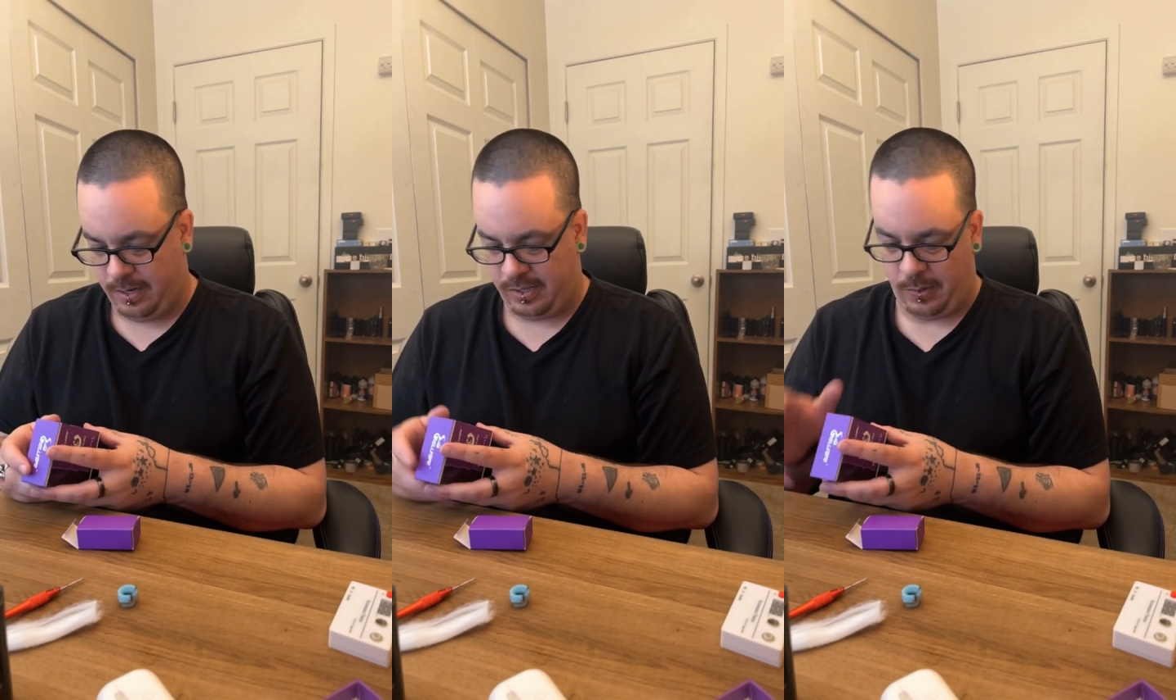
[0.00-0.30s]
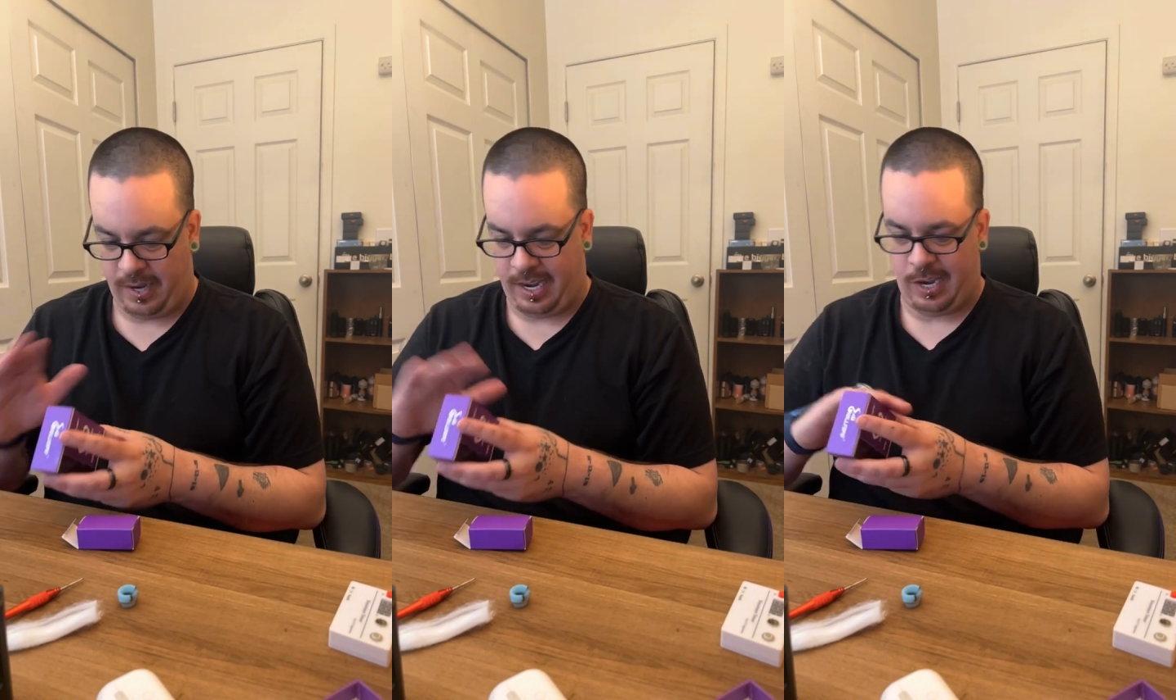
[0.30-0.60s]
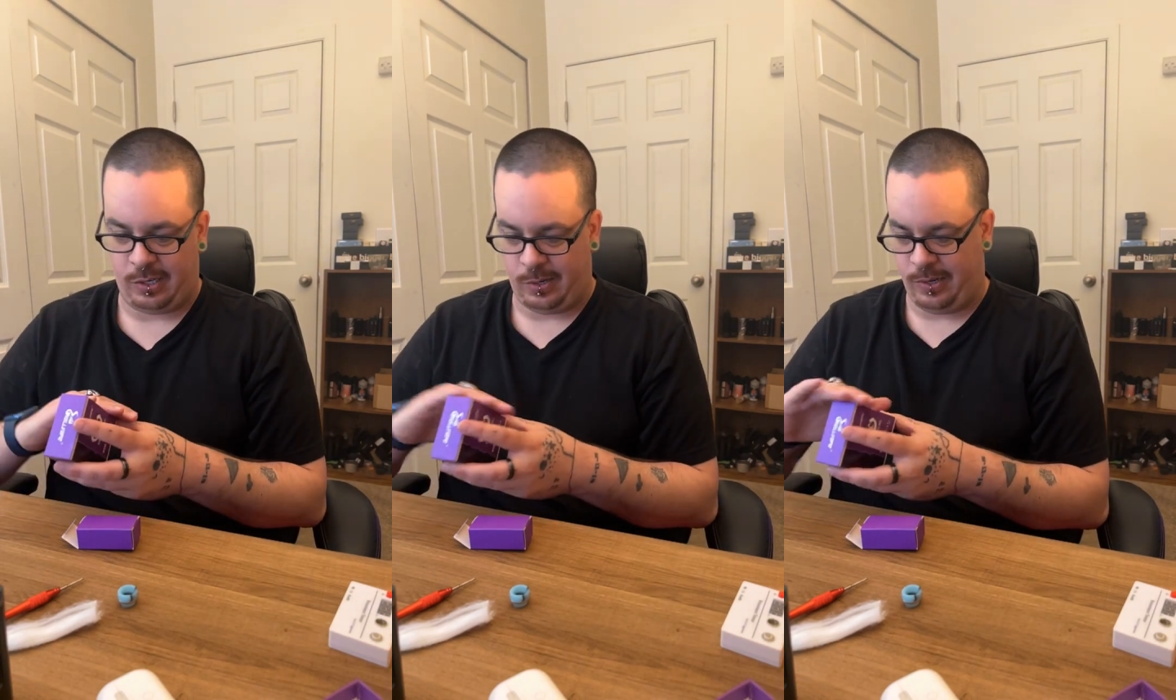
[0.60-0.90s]
So I
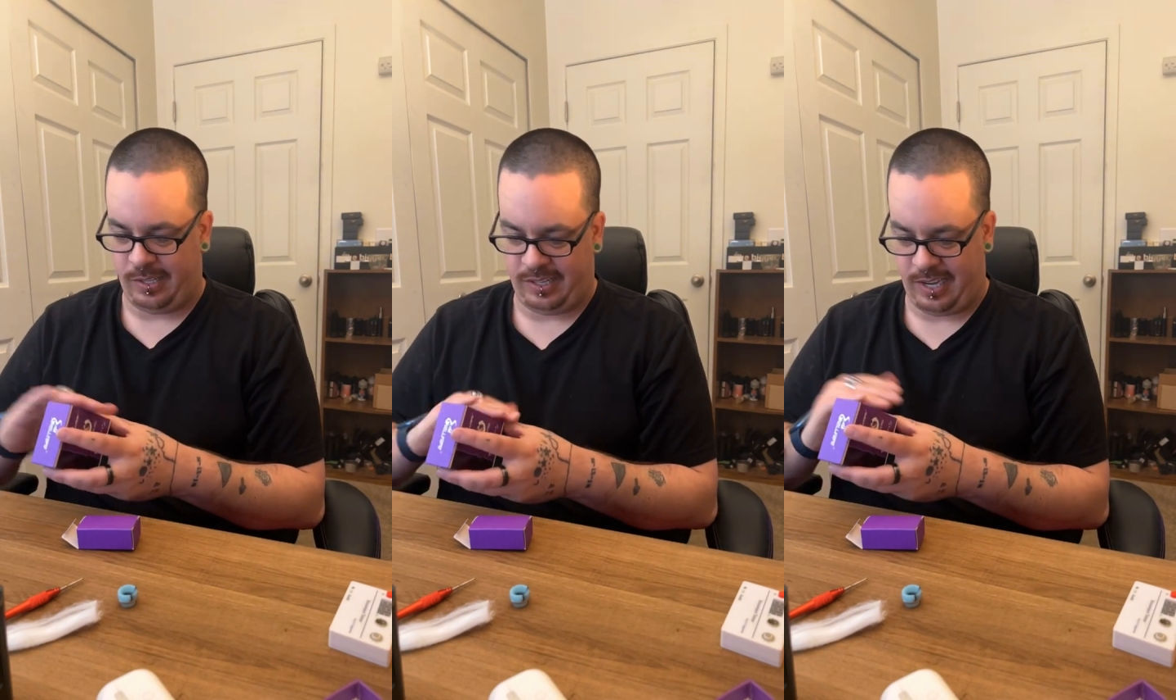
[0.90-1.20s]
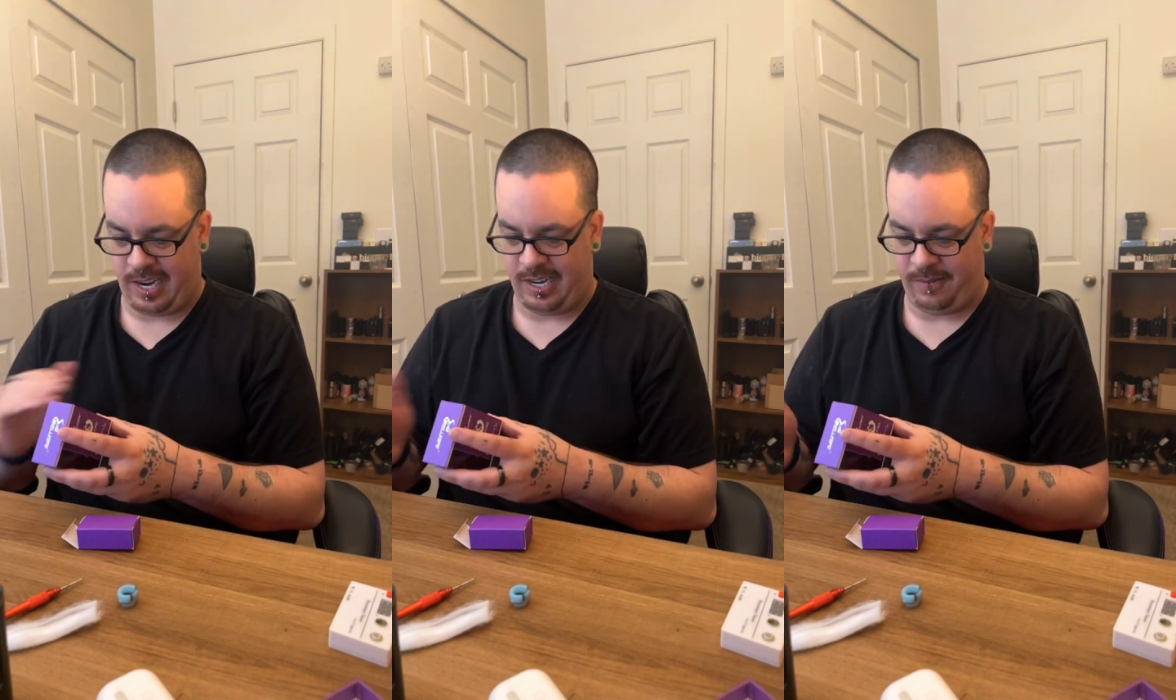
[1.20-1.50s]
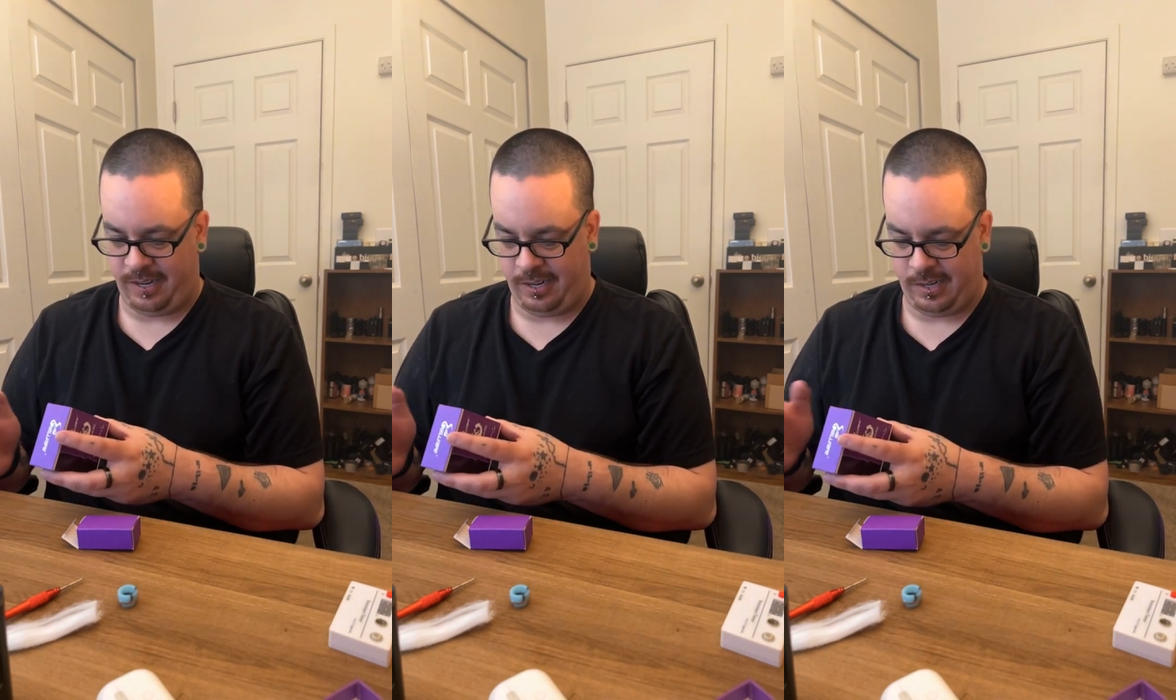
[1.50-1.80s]
can't show you the side
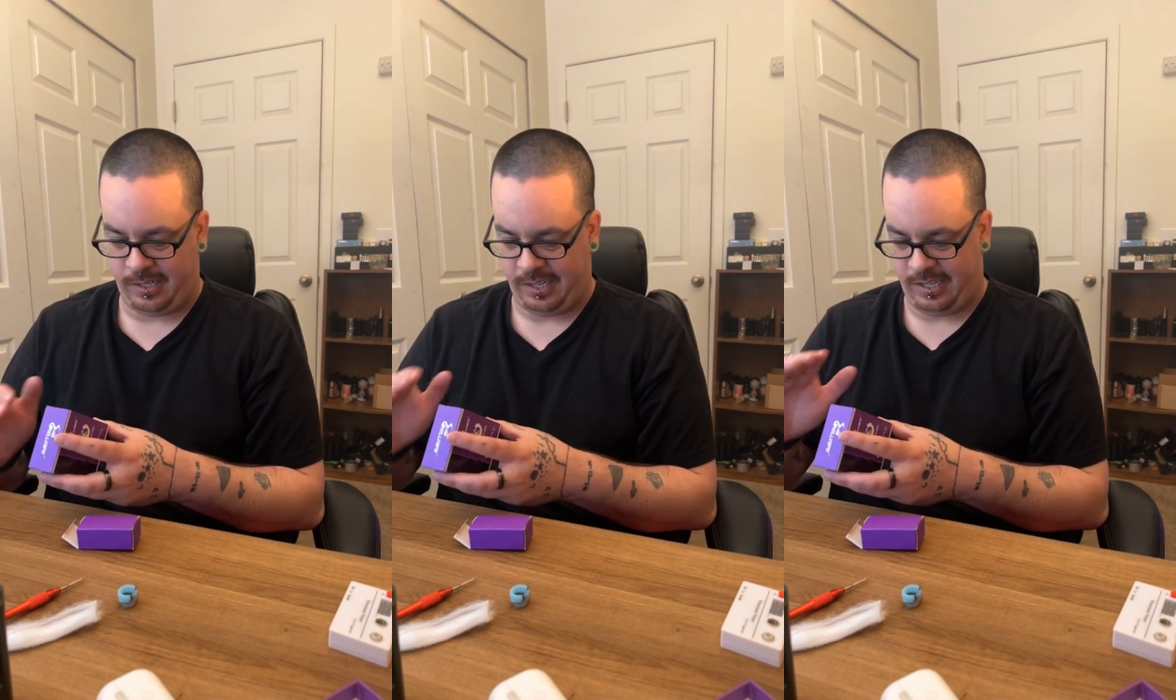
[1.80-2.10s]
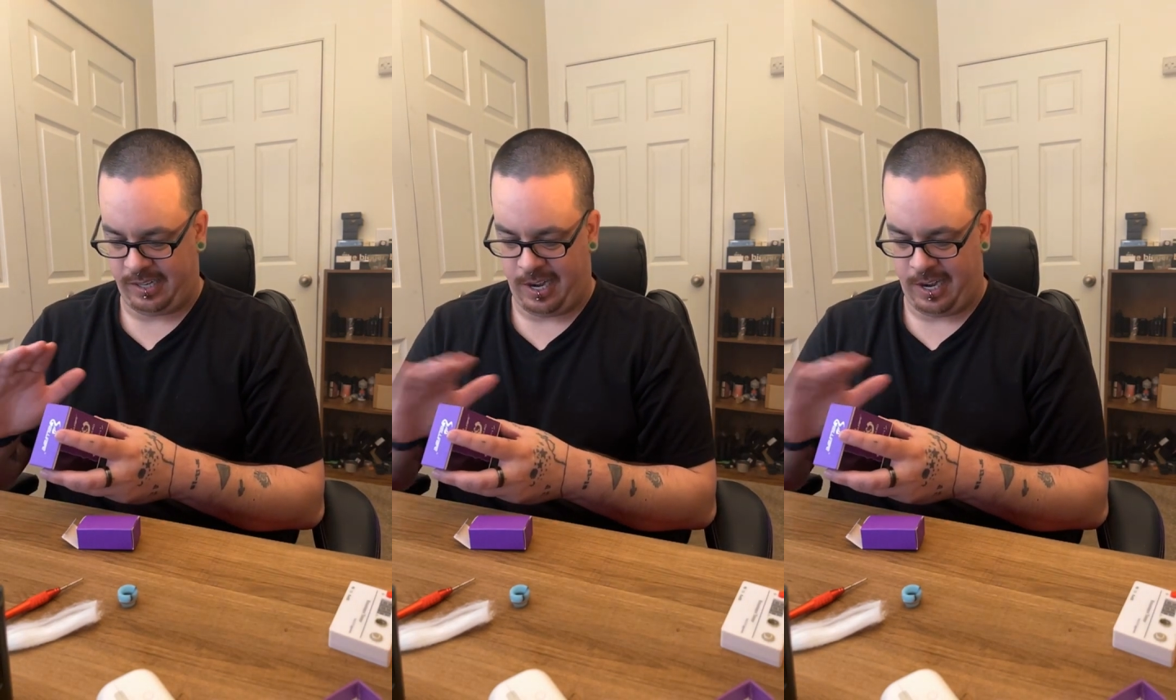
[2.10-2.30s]
of it here because it's